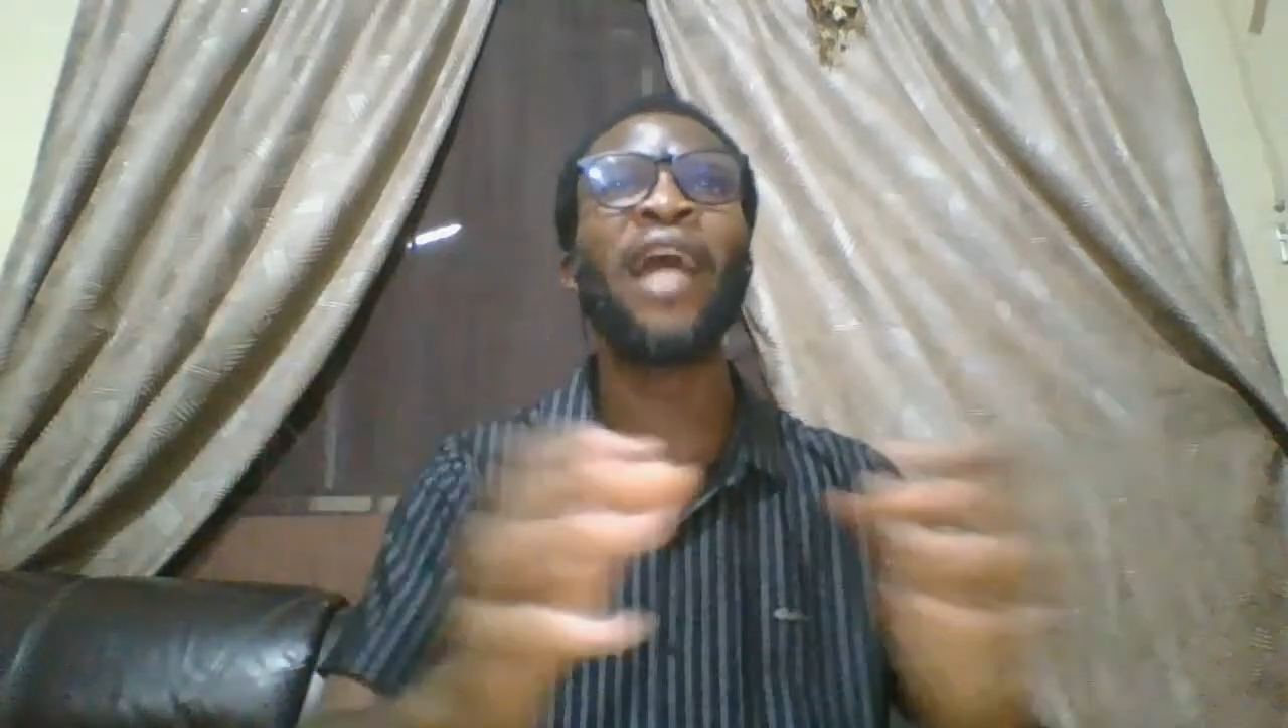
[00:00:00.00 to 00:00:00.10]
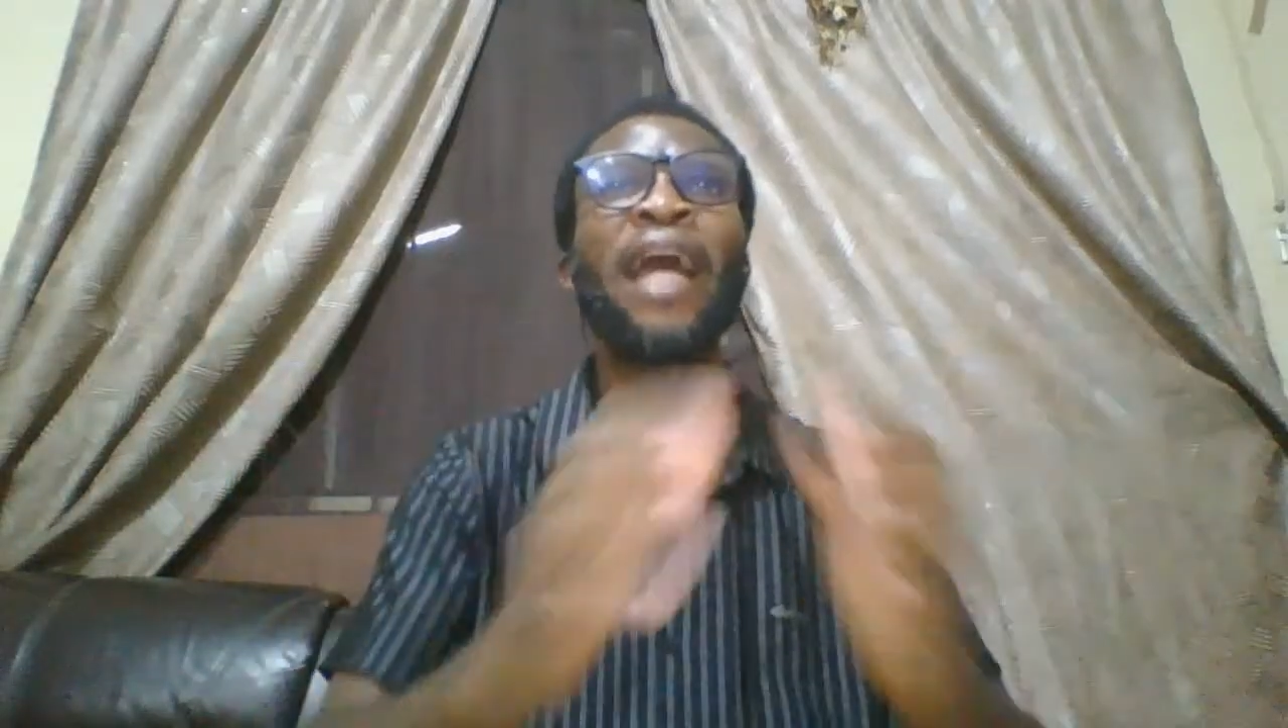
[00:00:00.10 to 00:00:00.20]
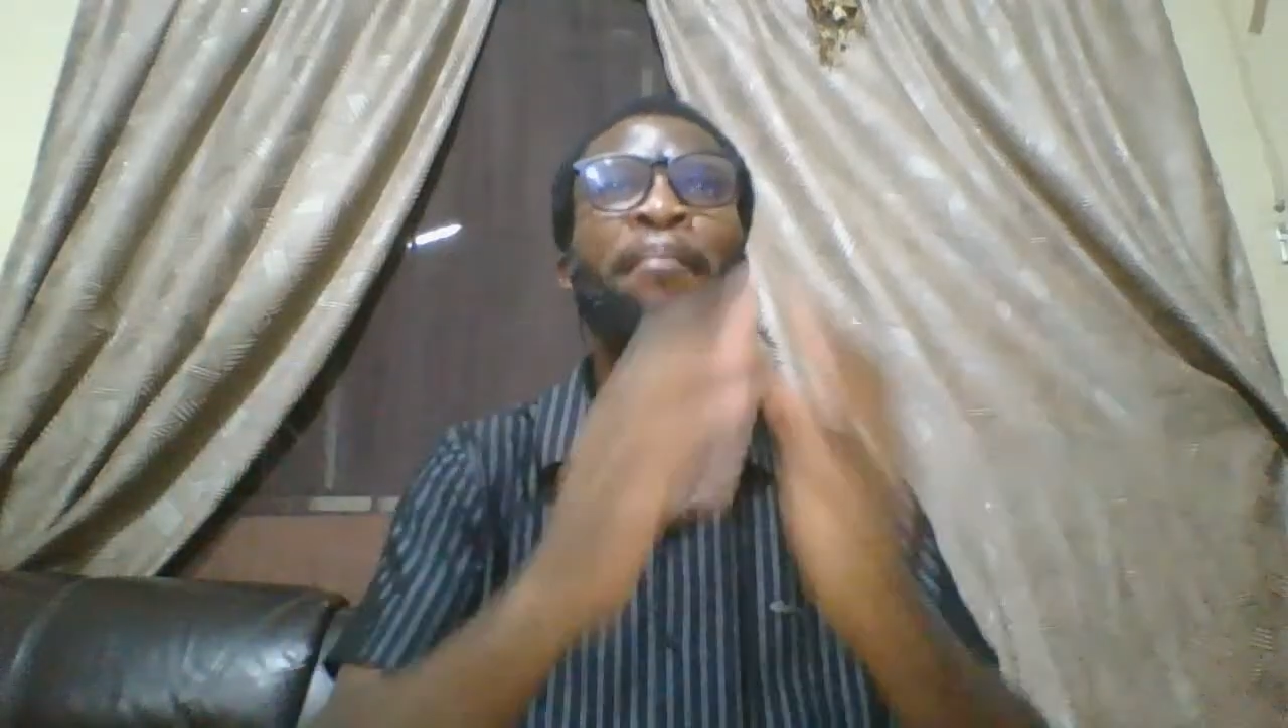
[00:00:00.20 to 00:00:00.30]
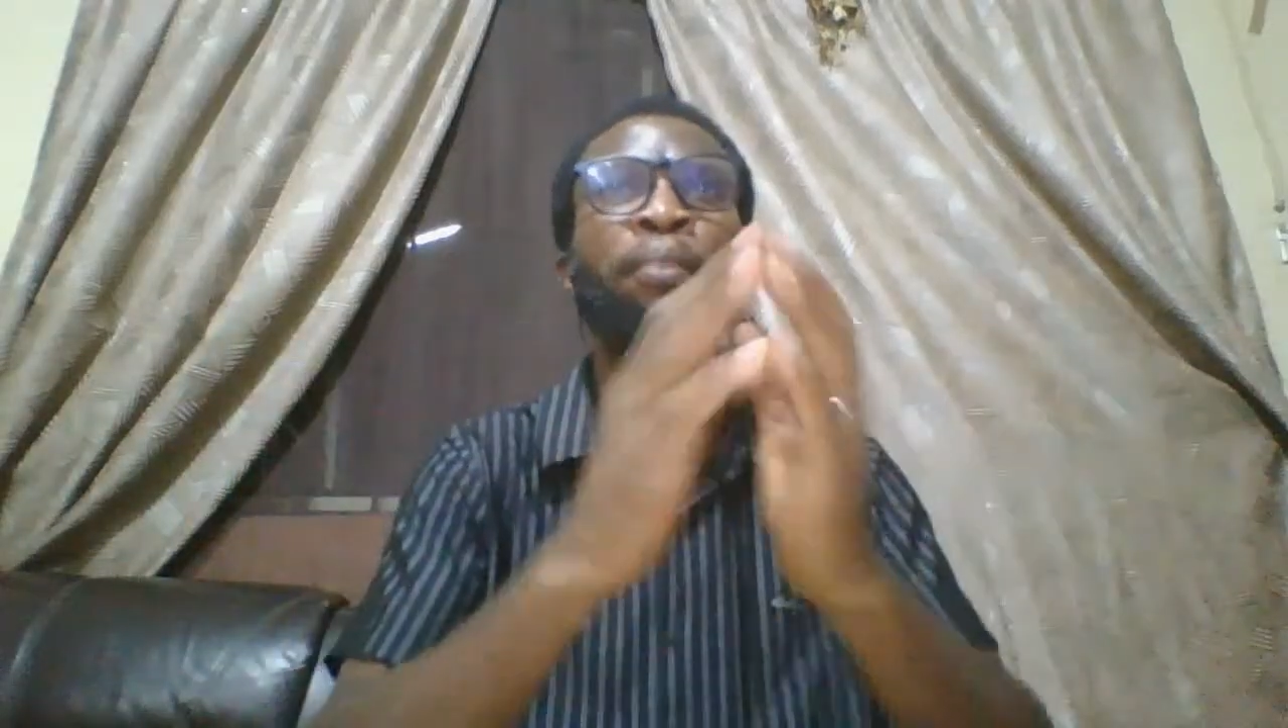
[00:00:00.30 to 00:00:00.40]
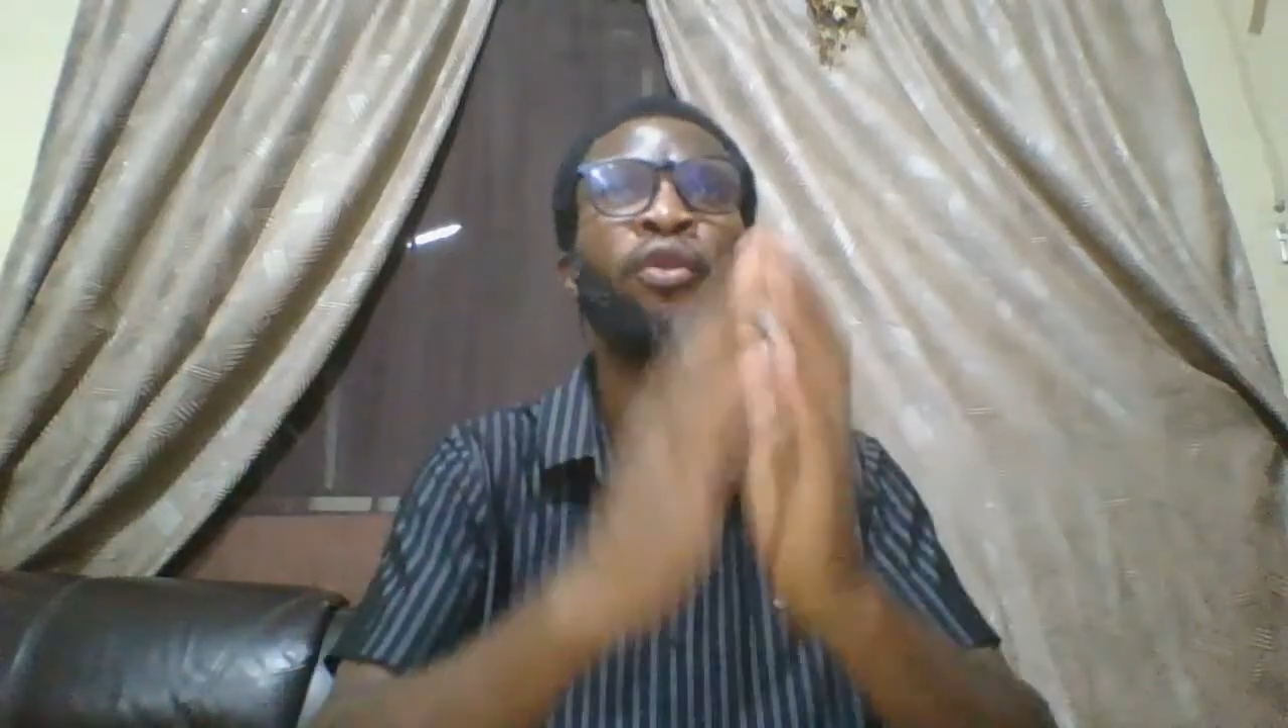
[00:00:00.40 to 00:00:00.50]
I
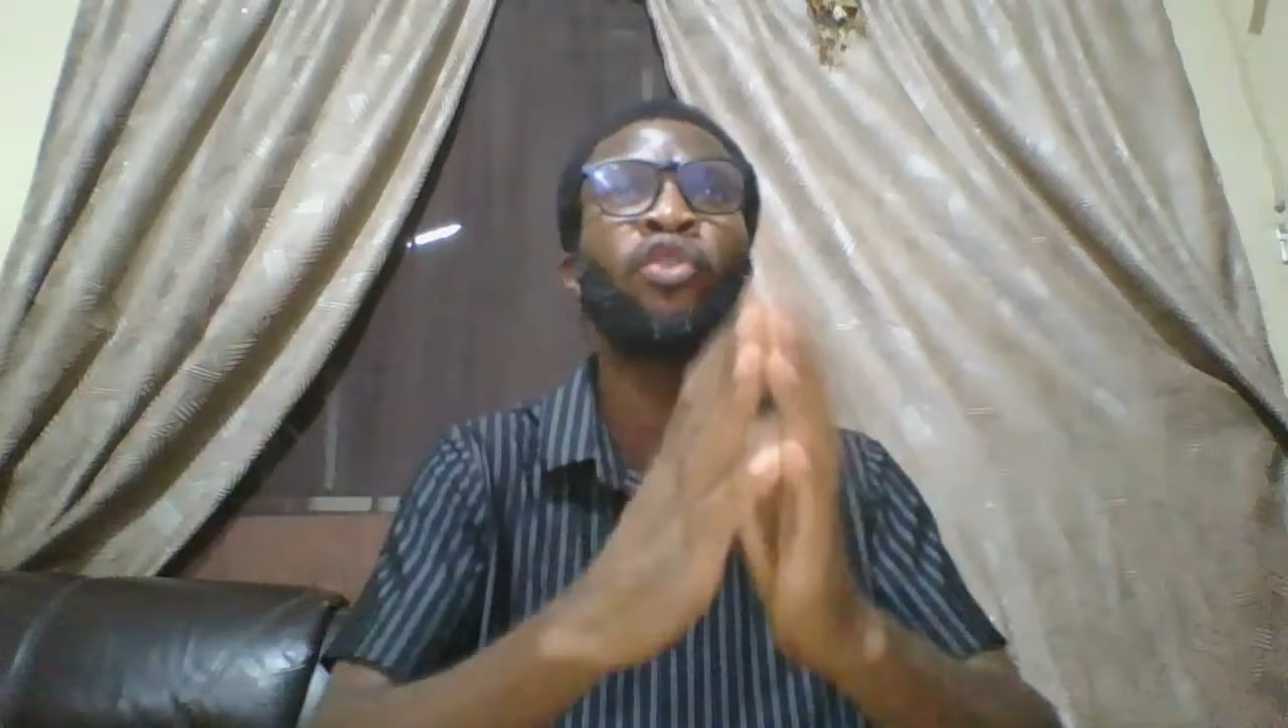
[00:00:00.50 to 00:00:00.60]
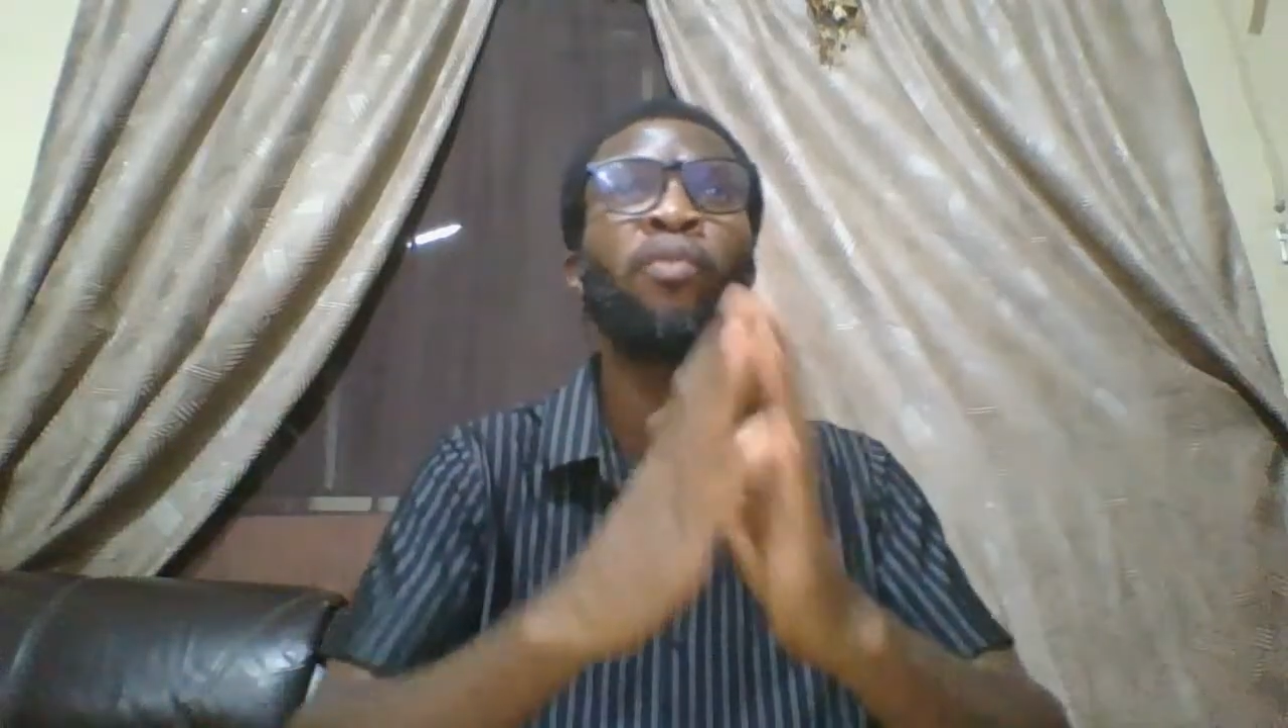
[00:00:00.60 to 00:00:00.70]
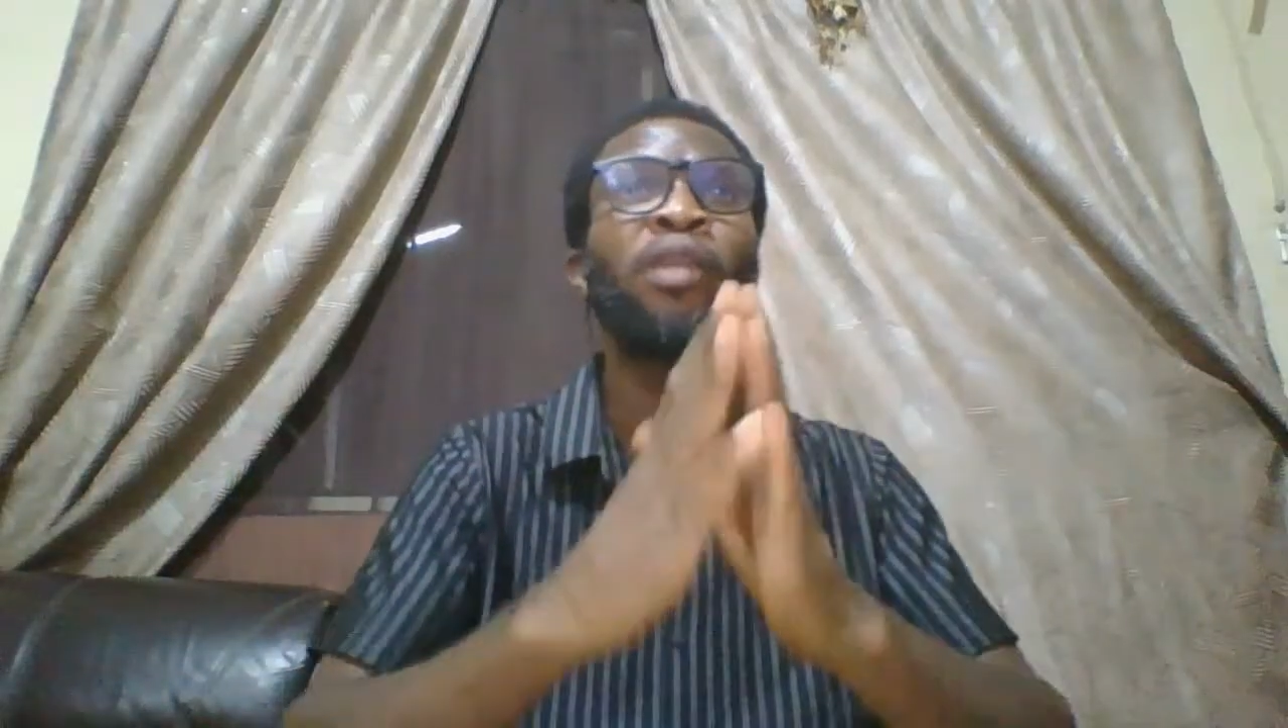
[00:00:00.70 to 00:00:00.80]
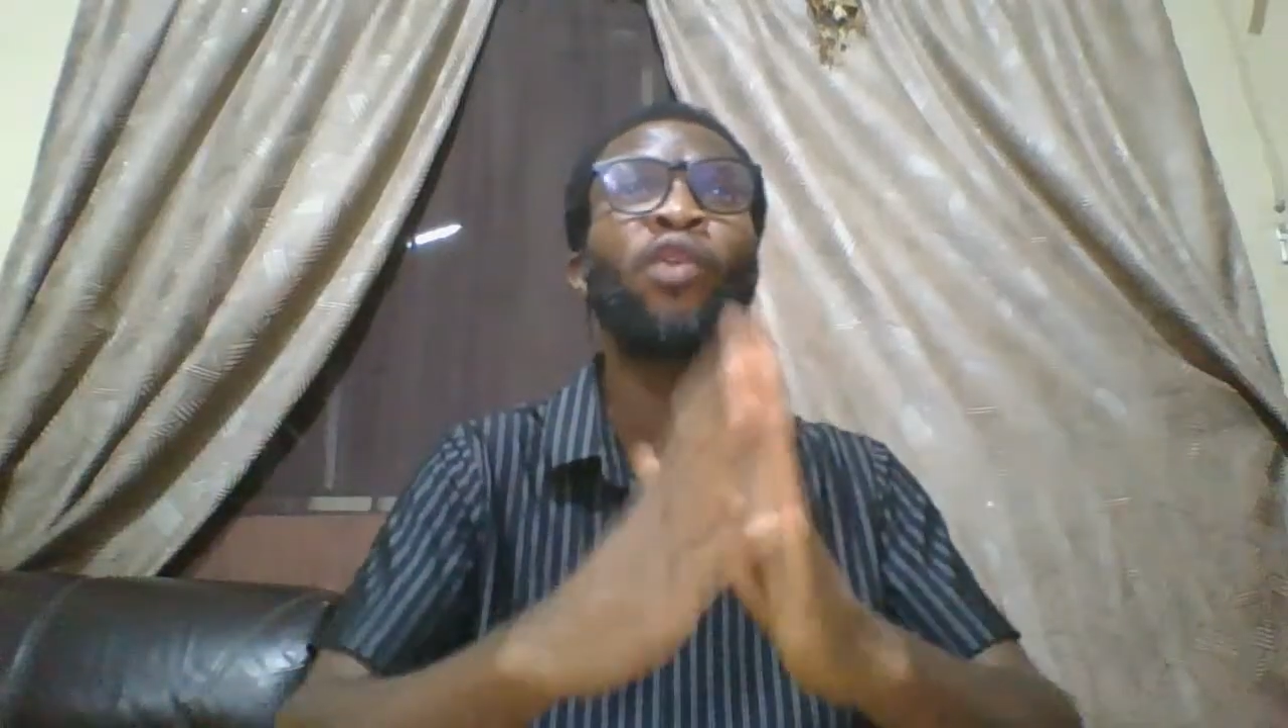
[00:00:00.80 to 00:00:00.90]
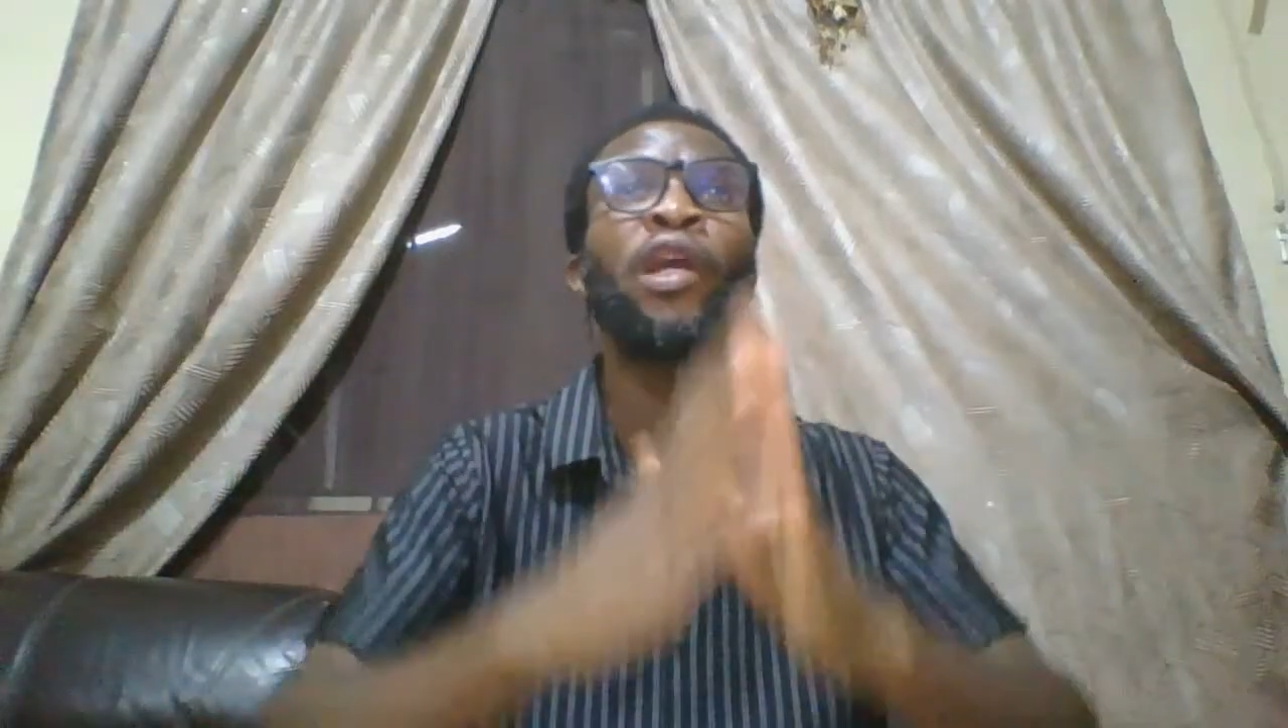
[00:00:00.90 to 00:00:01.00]
post tomato